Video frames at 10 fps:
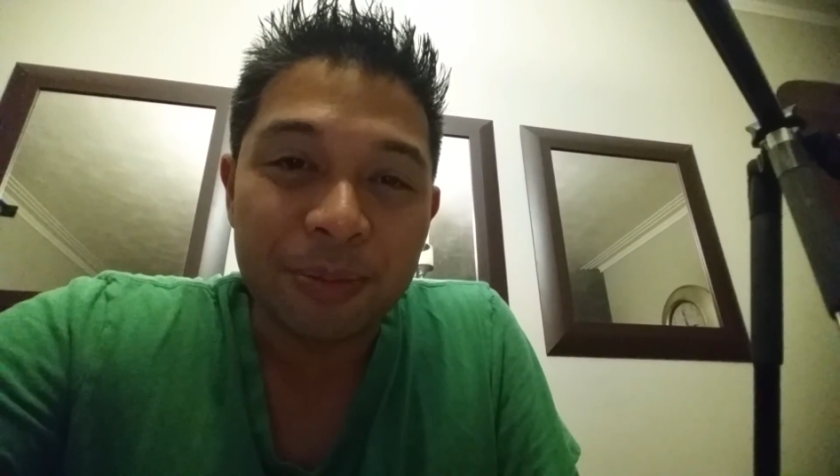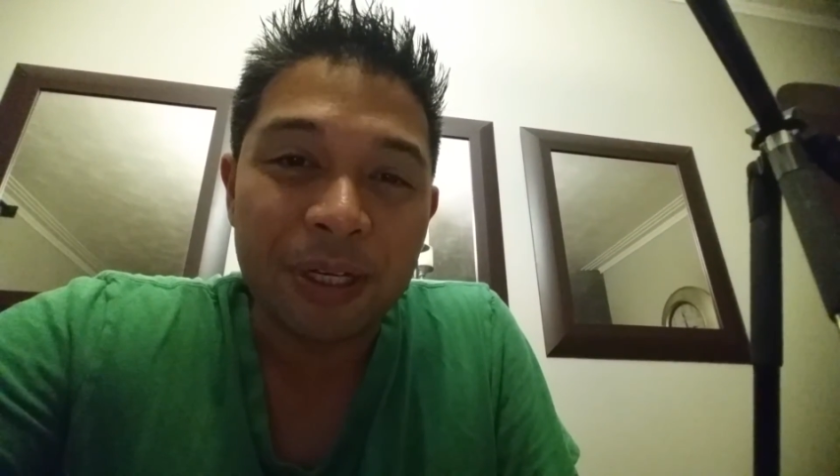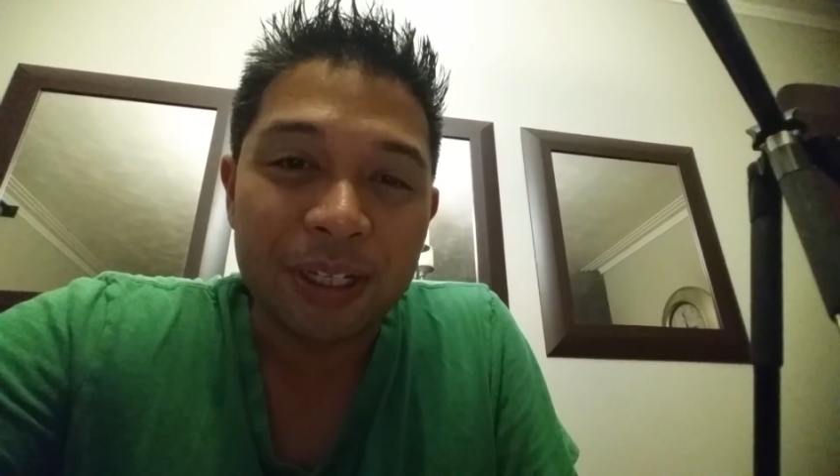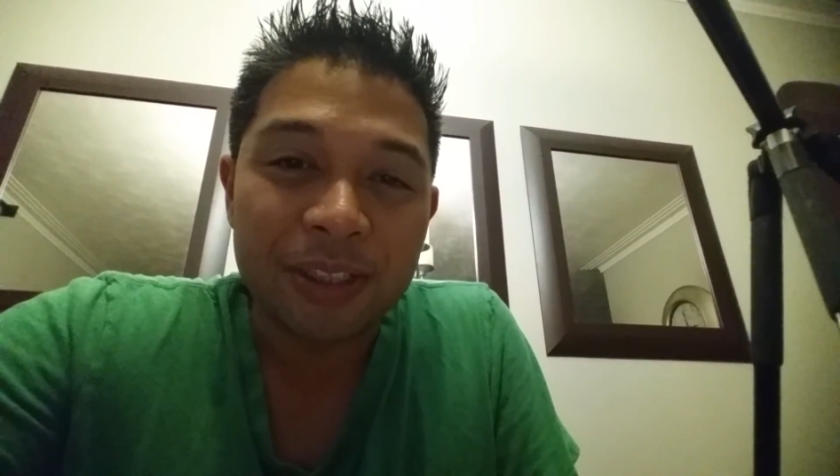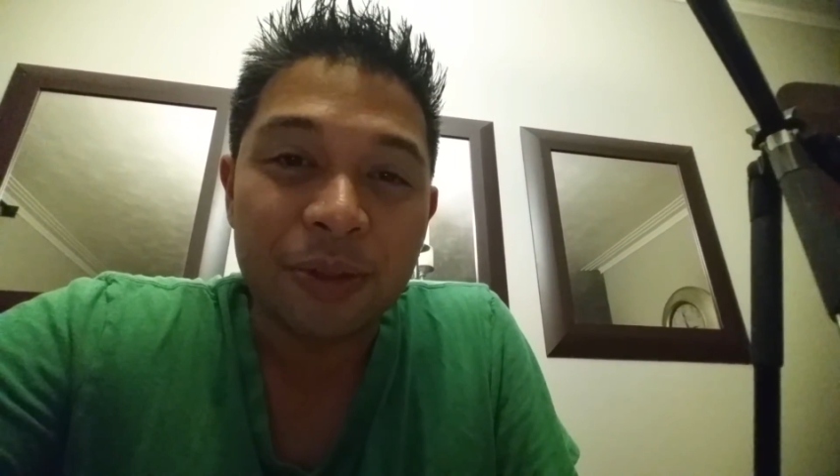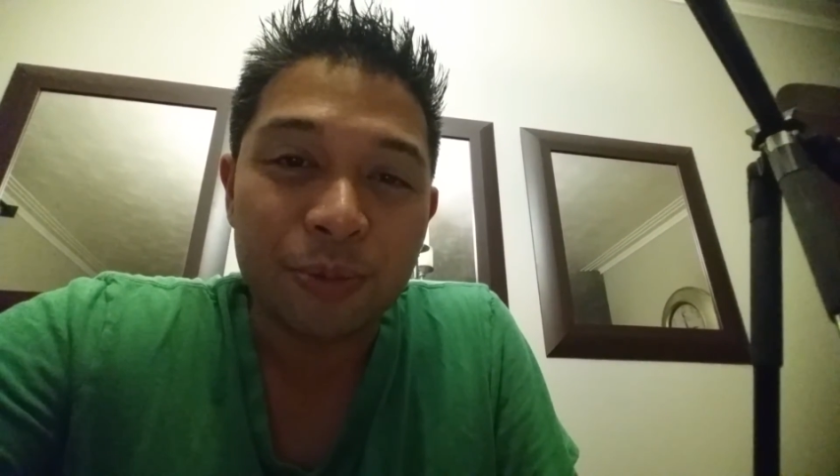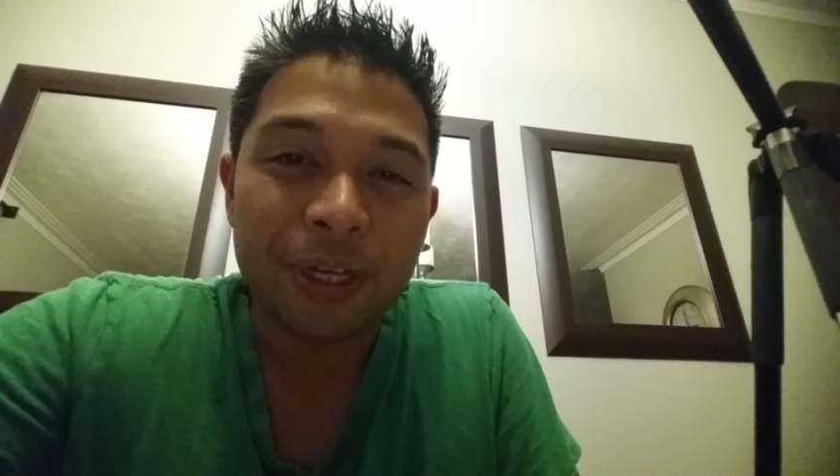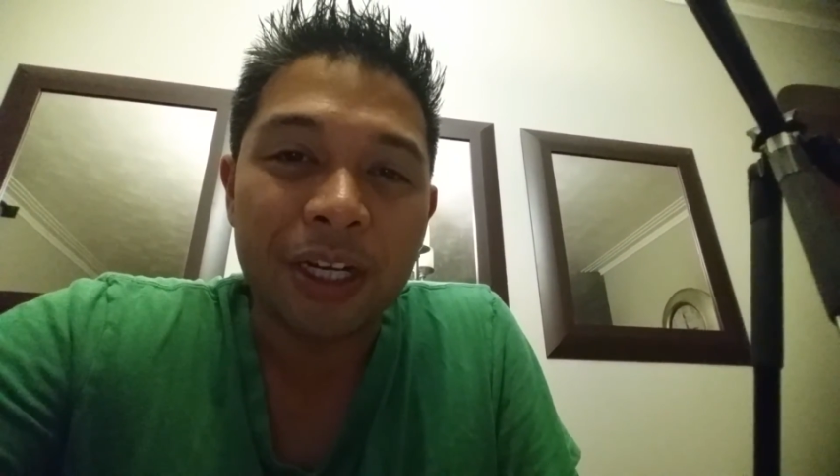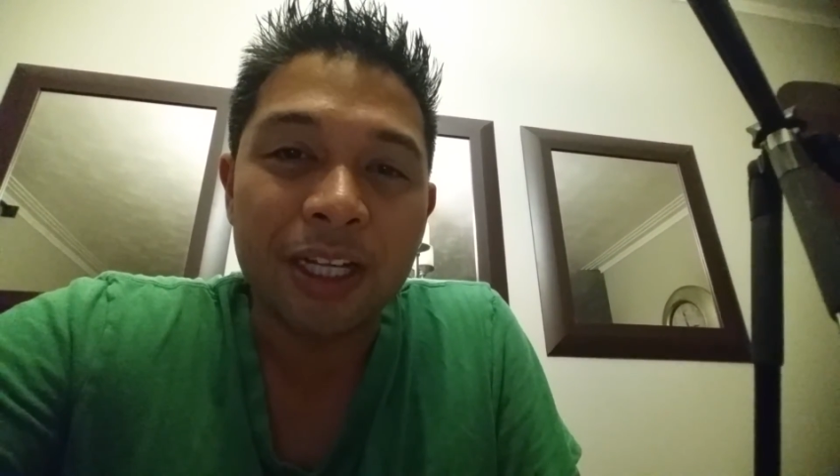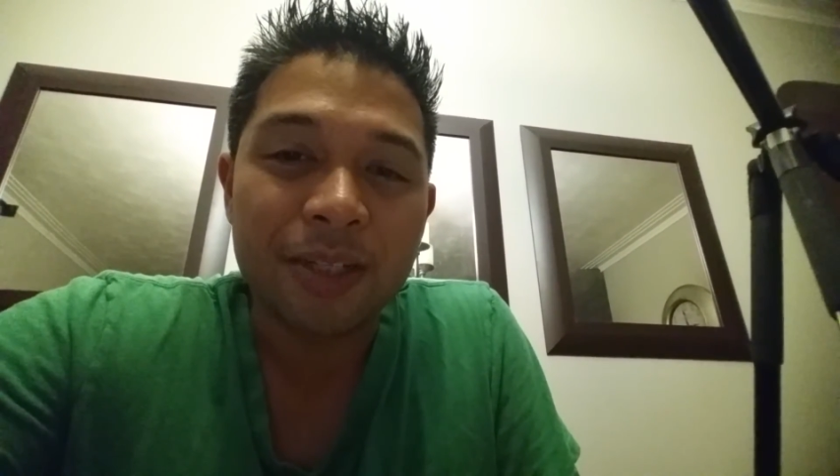It, mean, it will
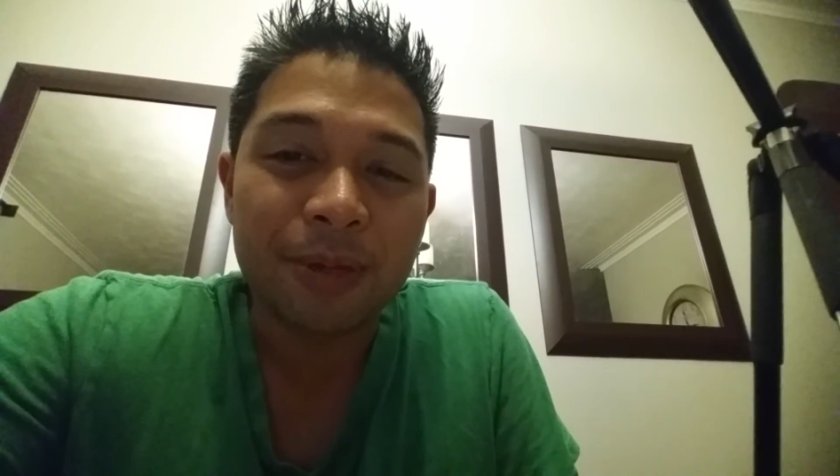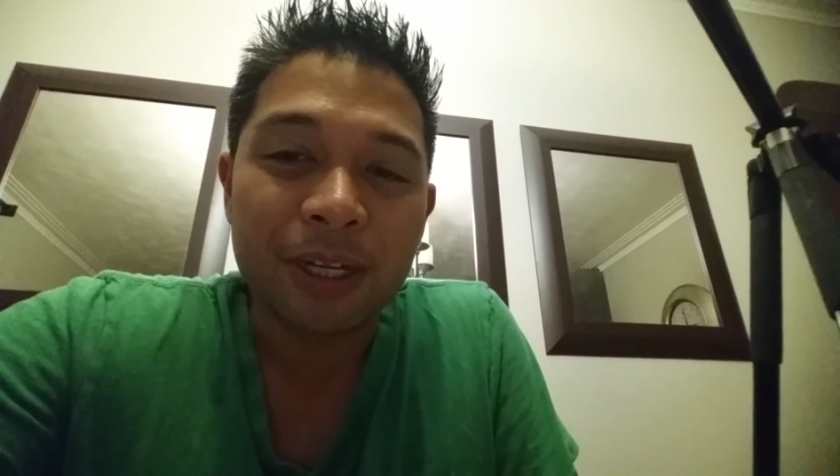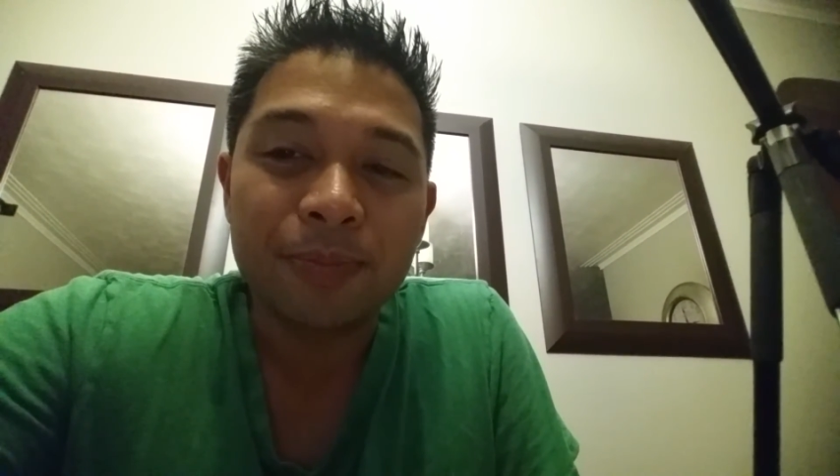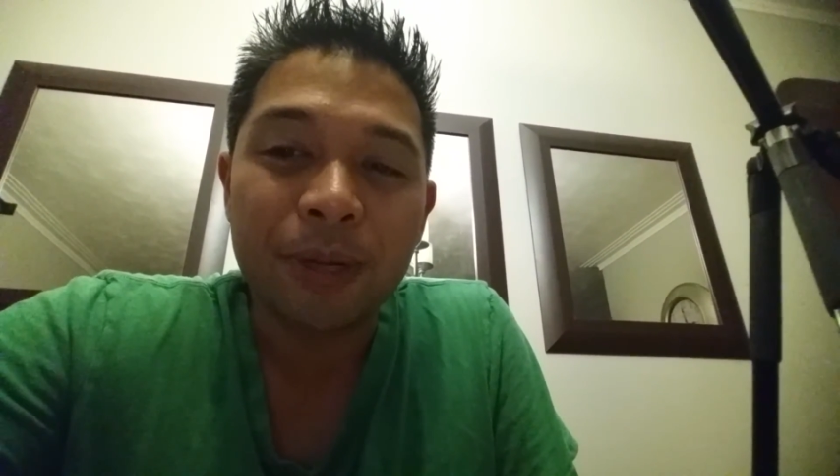mean a lot to me.